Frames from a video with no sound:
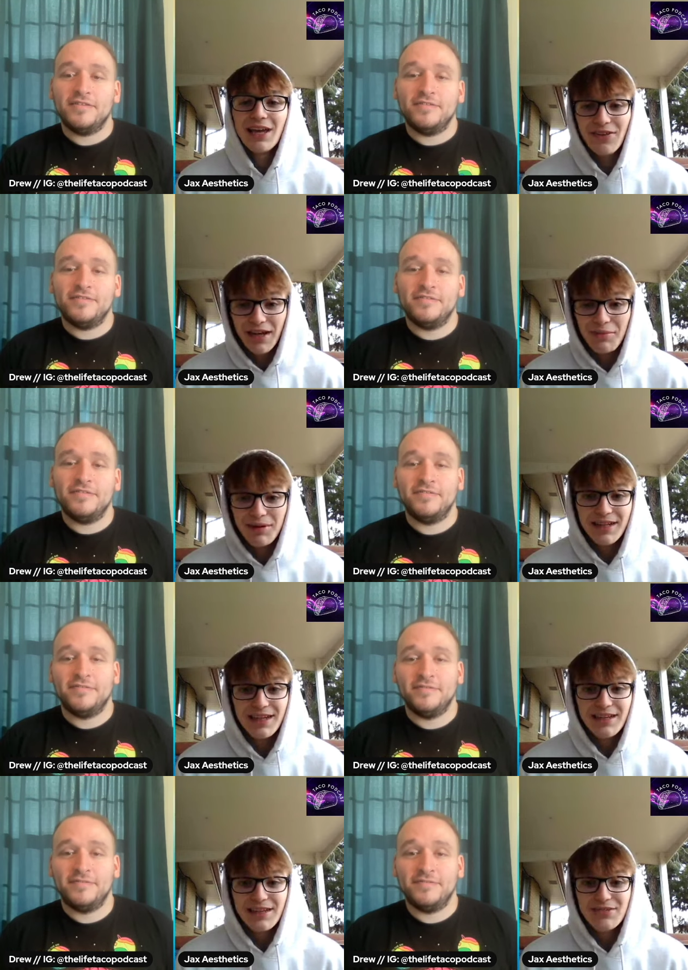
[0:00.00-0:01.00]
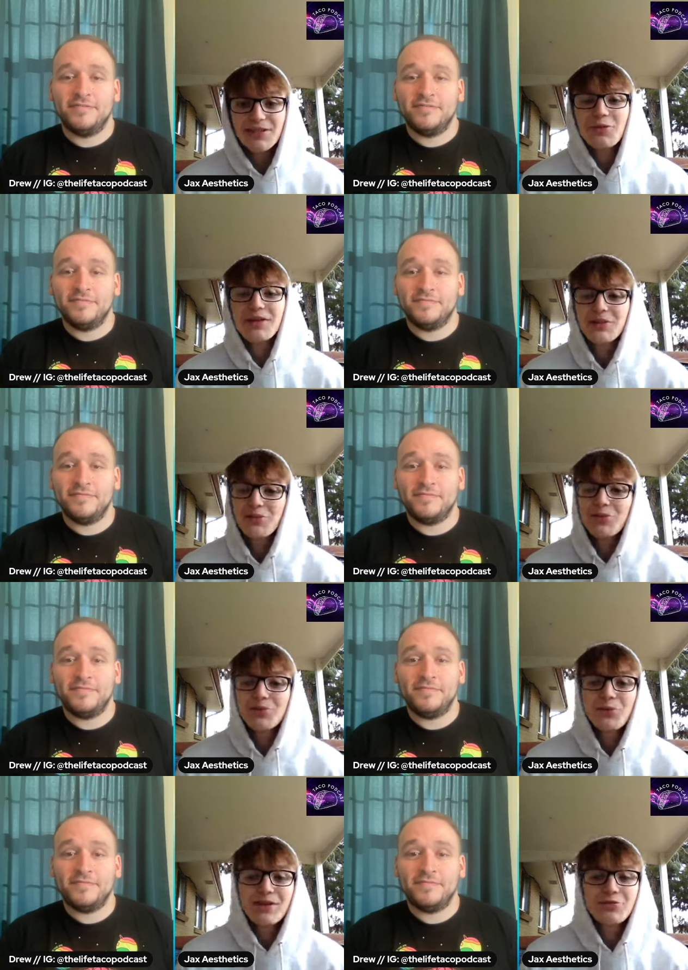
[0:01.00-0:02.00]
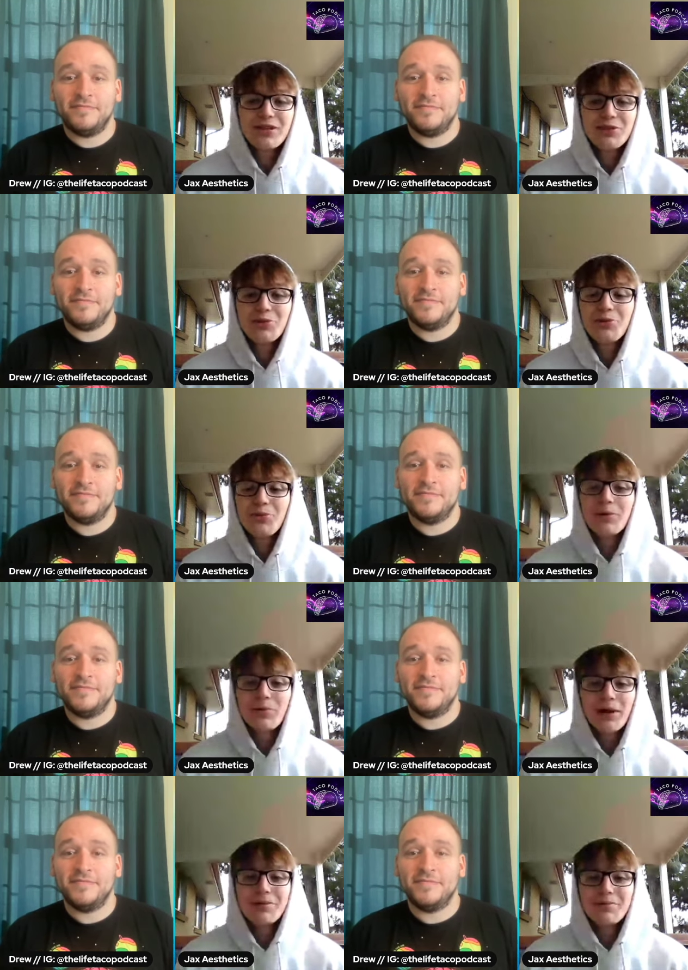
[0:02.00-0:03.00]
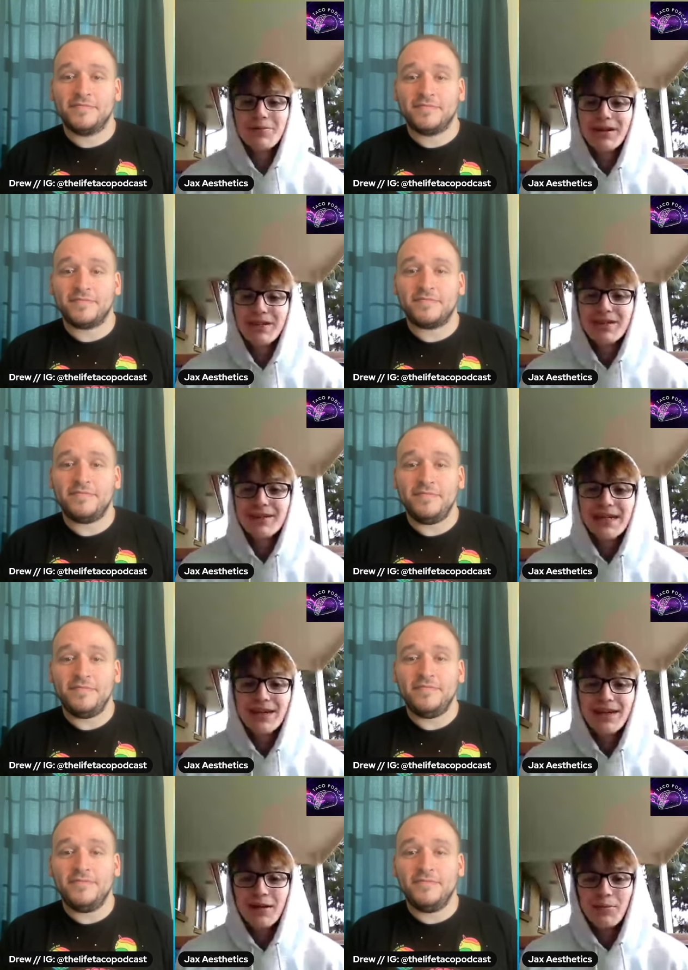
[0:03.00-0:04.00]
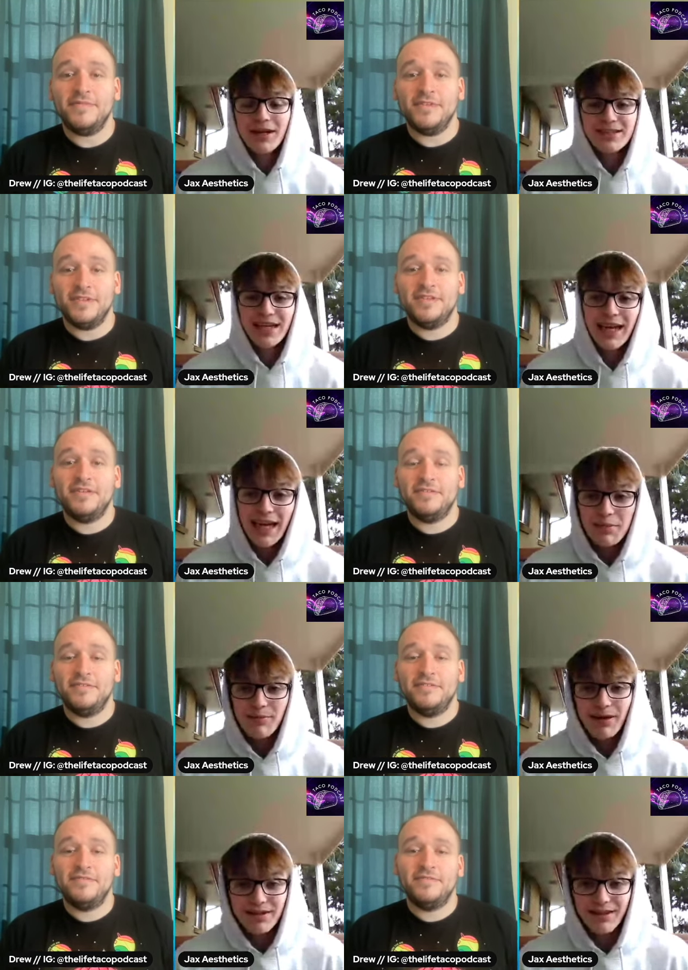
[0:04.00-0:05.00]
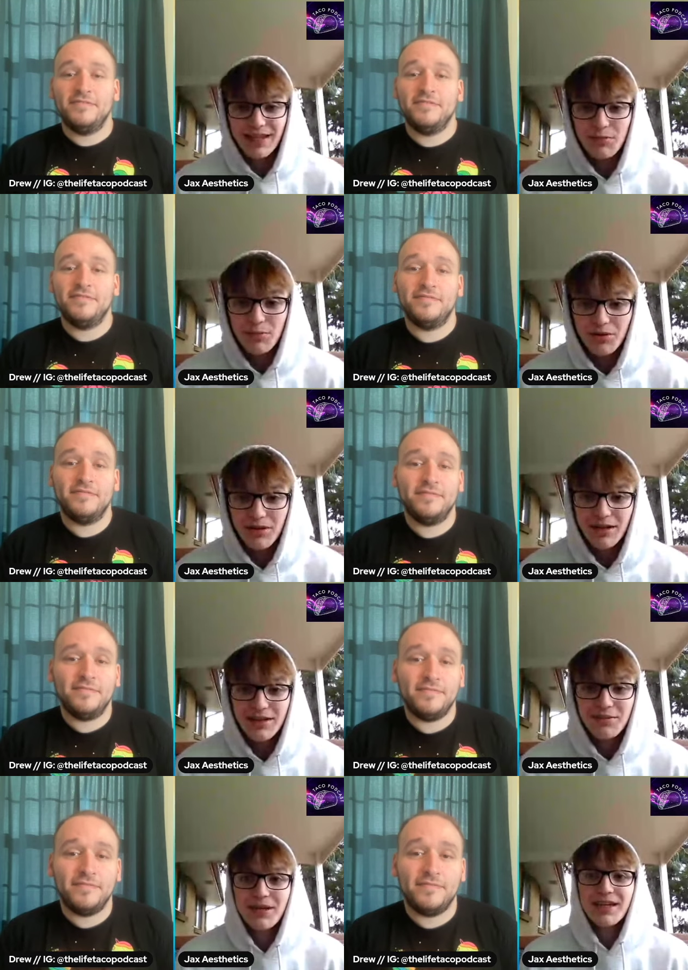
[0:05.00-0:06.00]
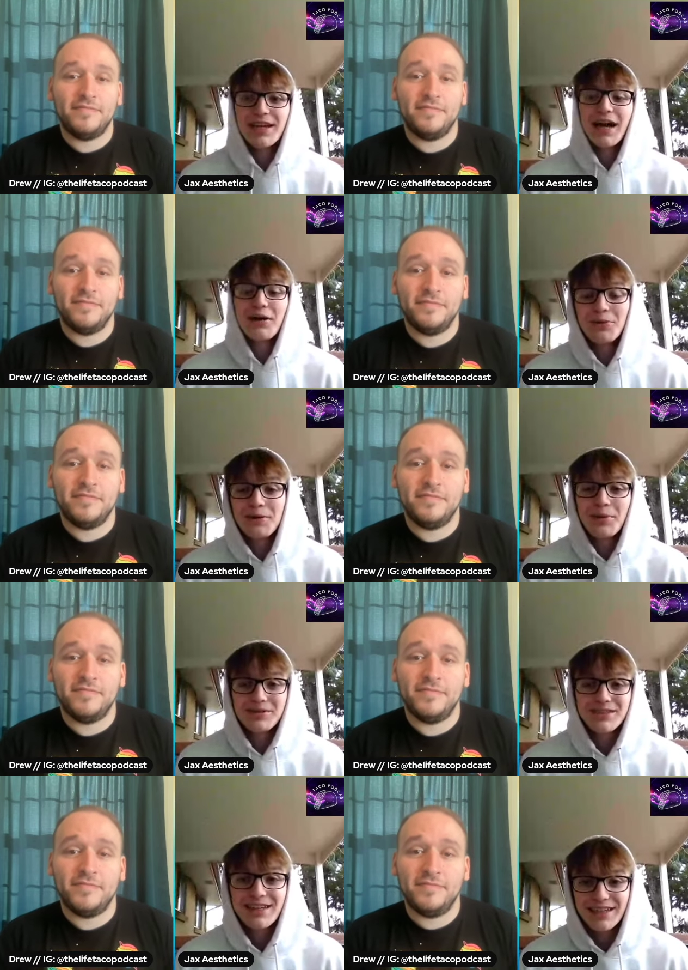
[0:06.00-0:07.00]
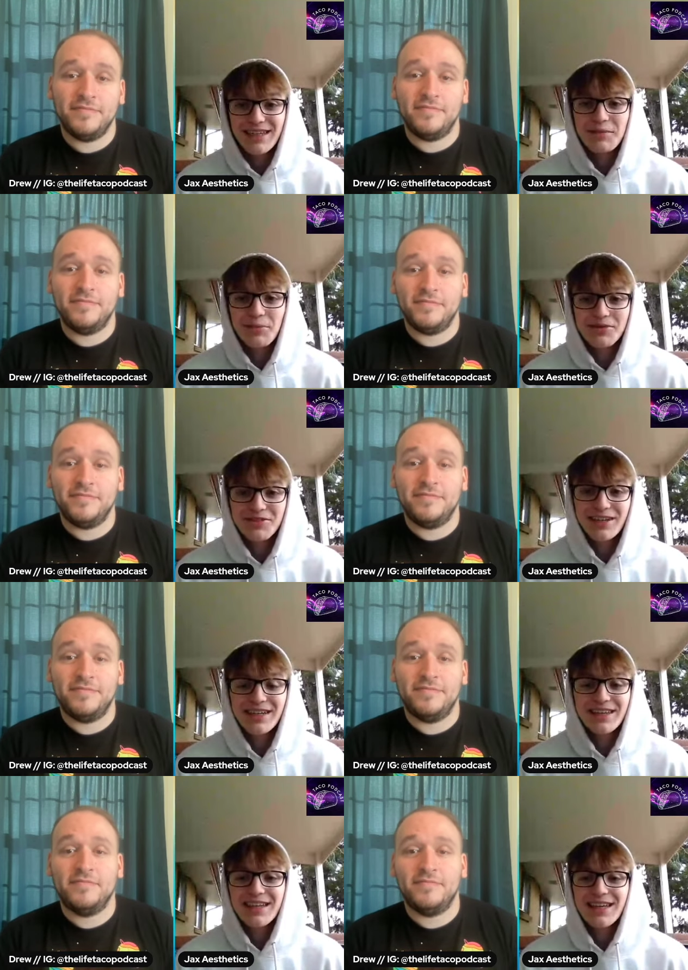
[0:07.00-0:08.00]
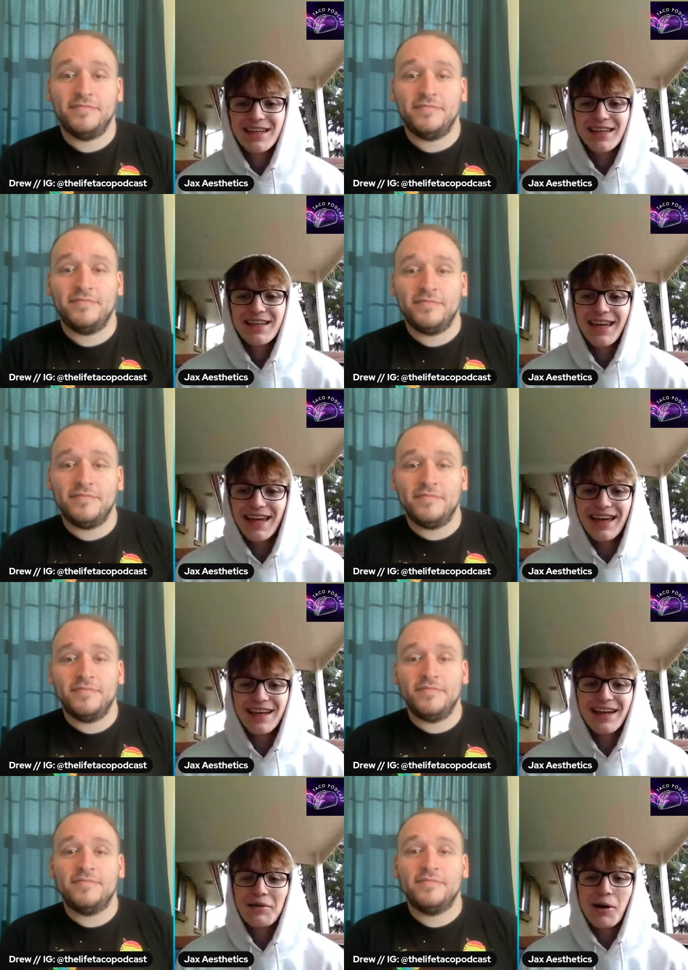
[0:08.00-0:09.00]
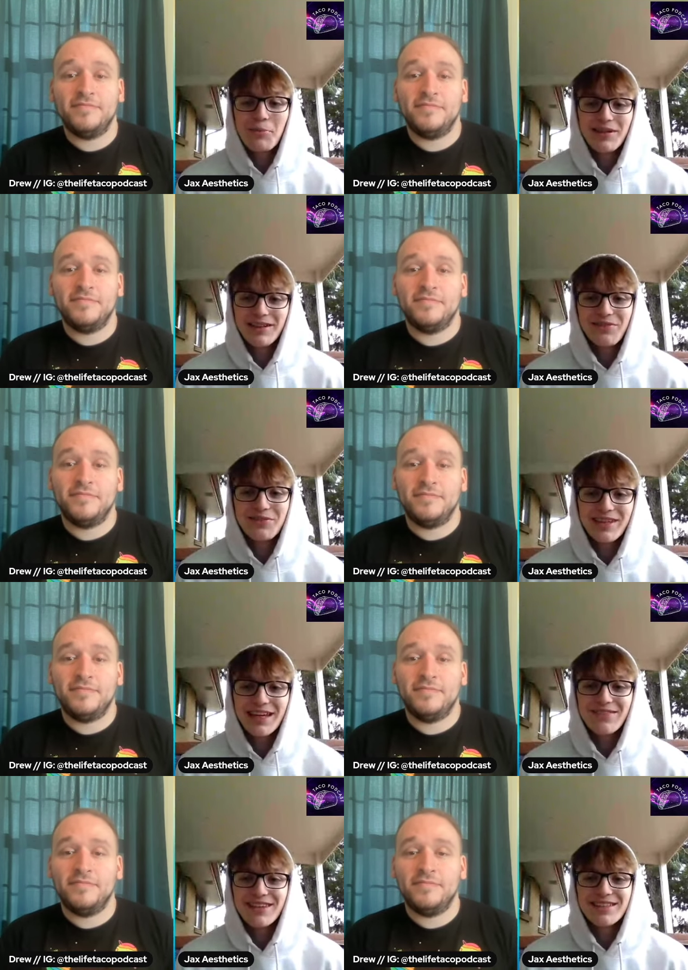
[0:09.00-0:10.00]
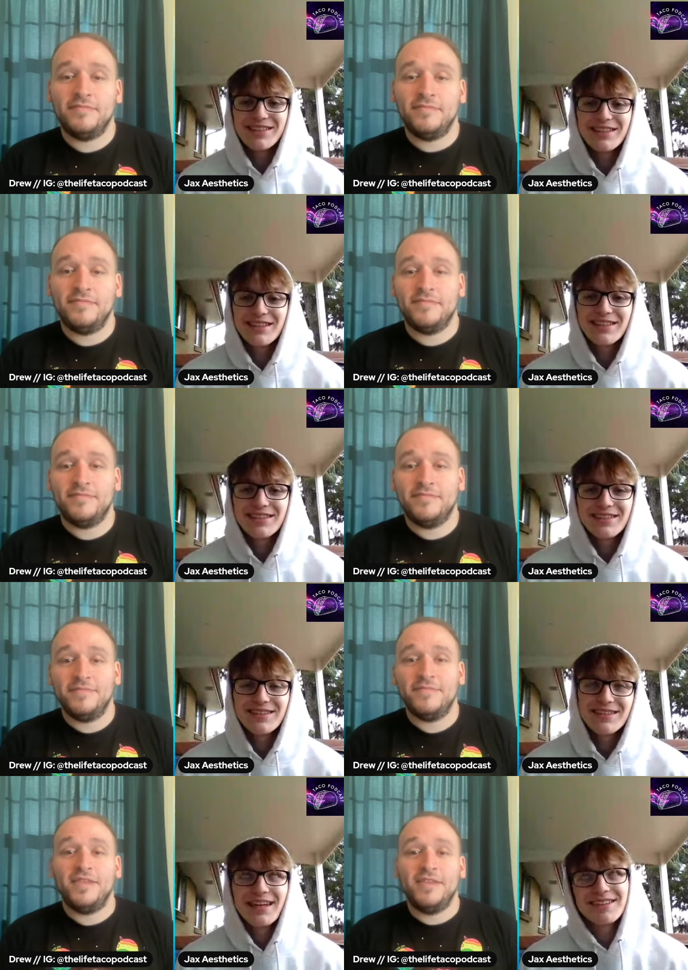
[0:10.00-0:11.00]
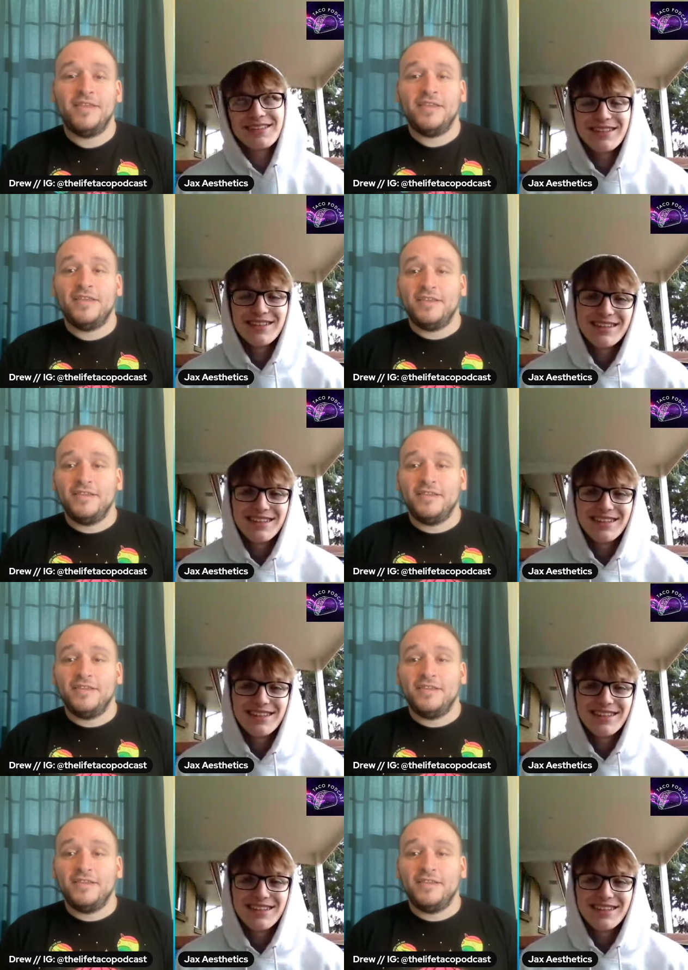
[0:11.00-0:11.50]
Speaker 1: if I am going to get into it, twenty-two, twenty twenty-two will probably be my year, because I am about to lean bulk, meaning I will most likely get more strength. And I'm hoping to lift really heavy this year, next year.